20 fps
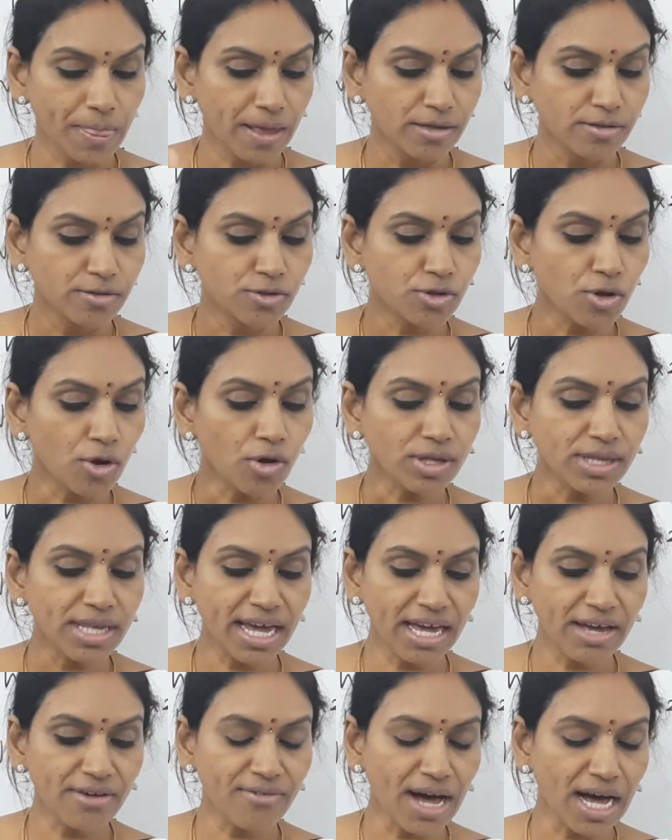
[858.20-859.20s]
So
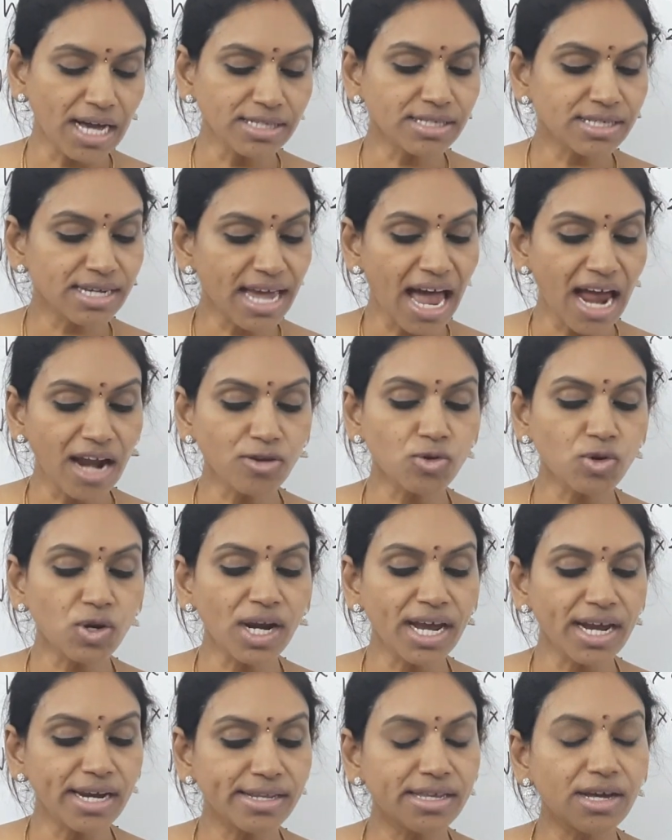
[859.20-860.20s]
they have asked
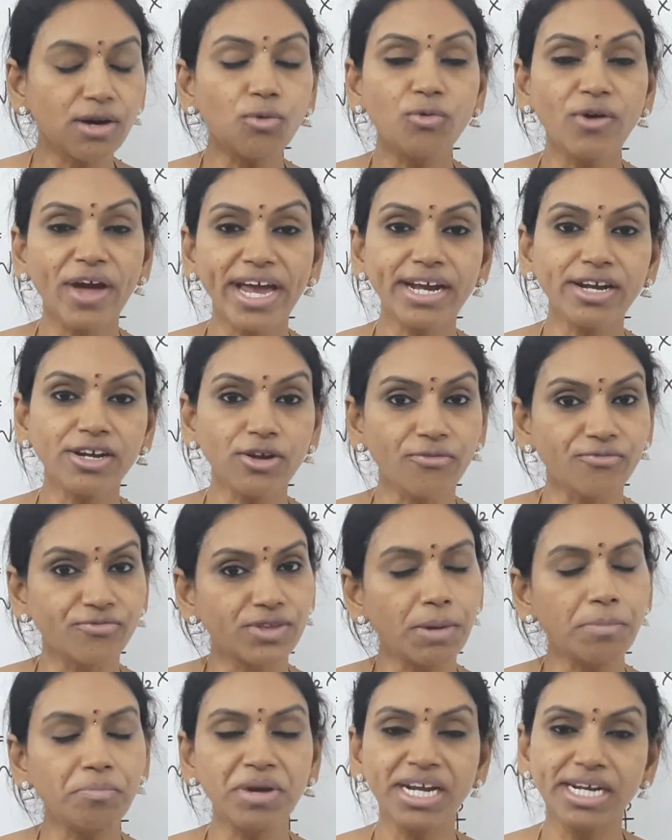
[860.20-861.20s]
calculate the weight of
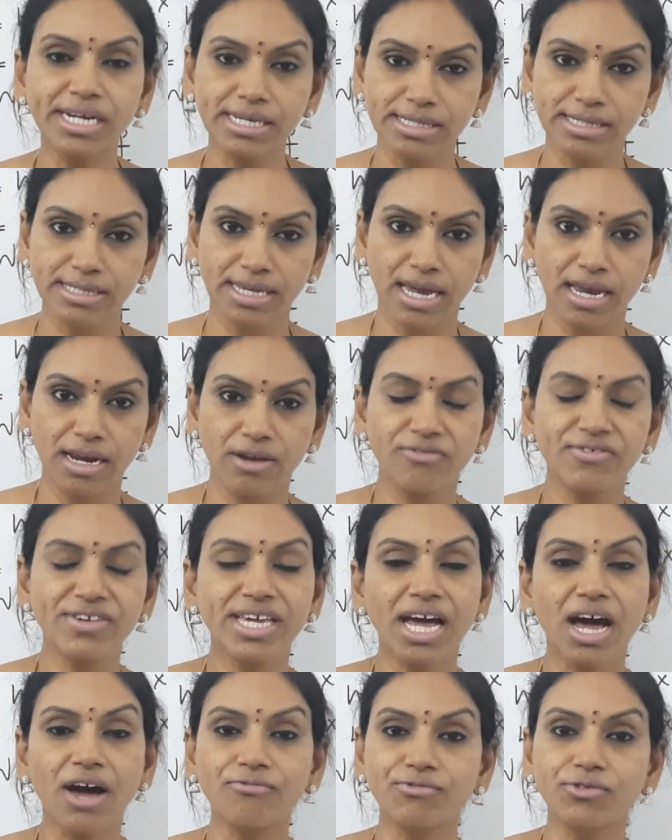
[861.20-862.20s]
the meter scale. We
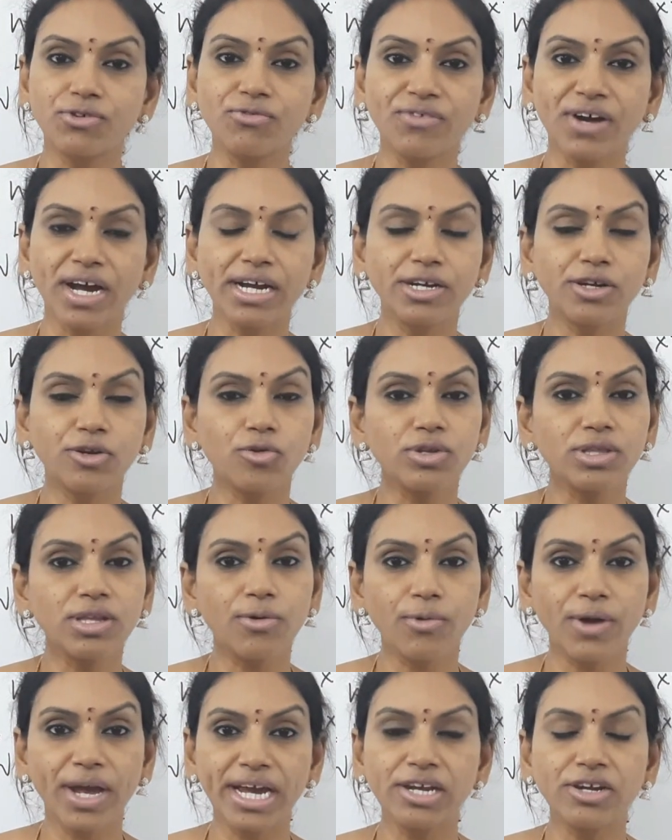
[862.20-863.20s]
have to find out the
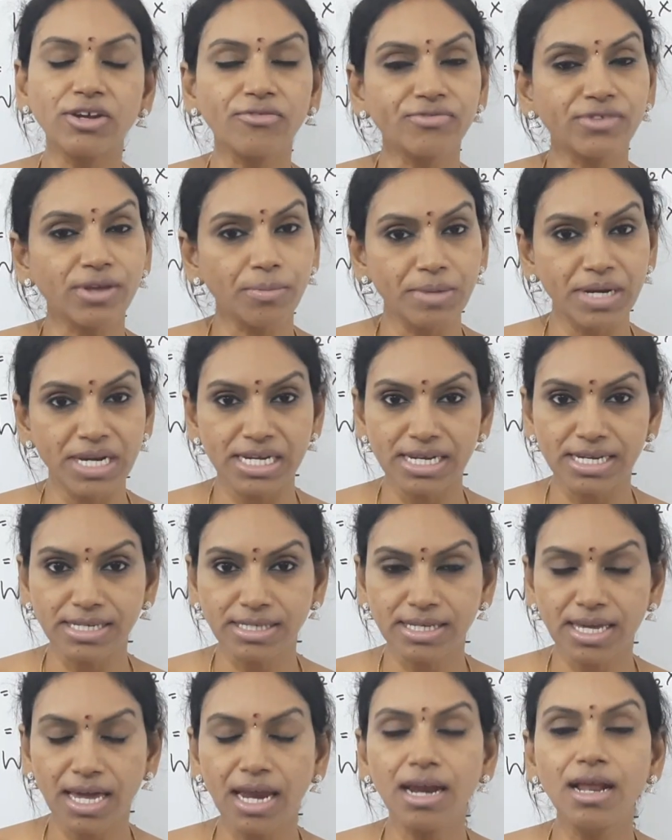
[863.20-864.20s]
weight of the meter
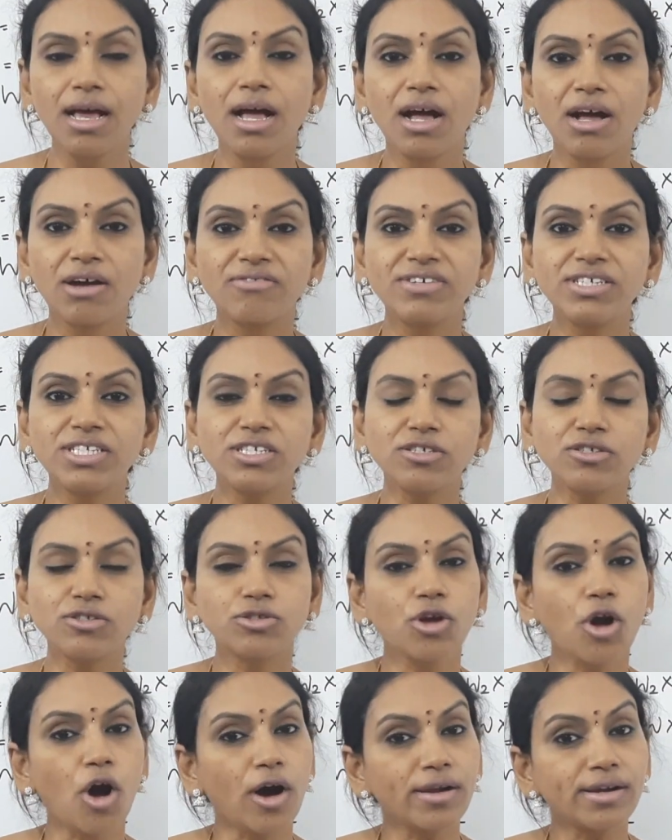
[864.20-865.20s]
scale, which is
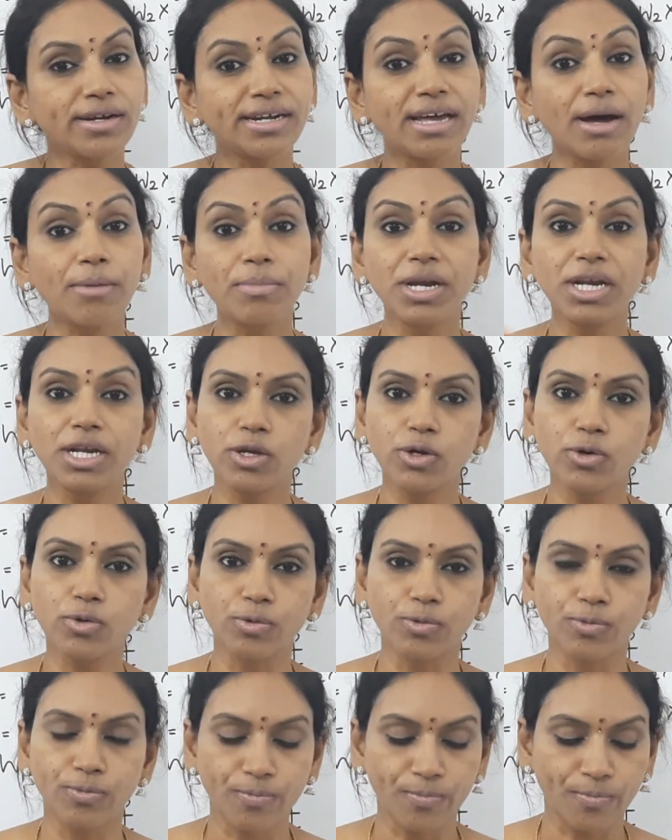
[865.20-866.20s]
your
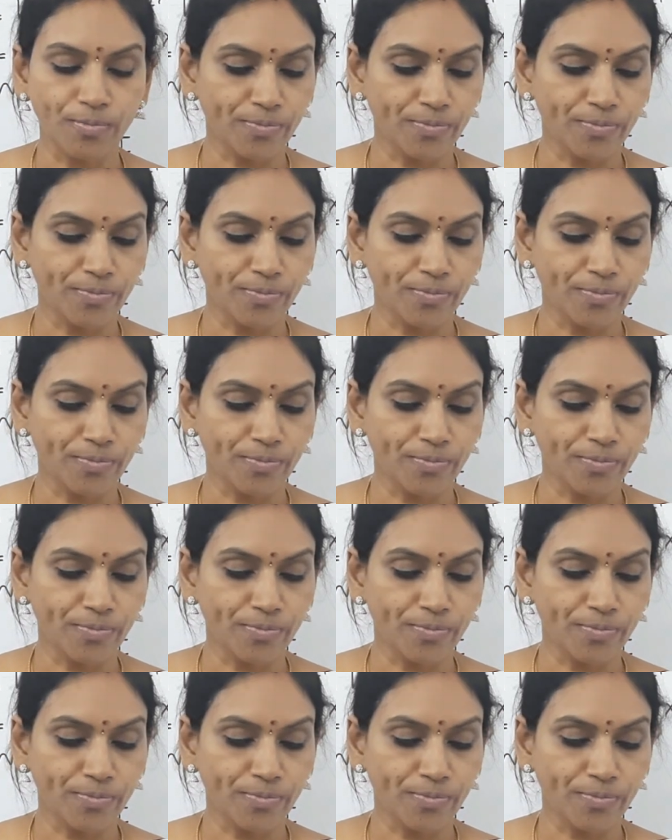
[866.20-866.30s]
W.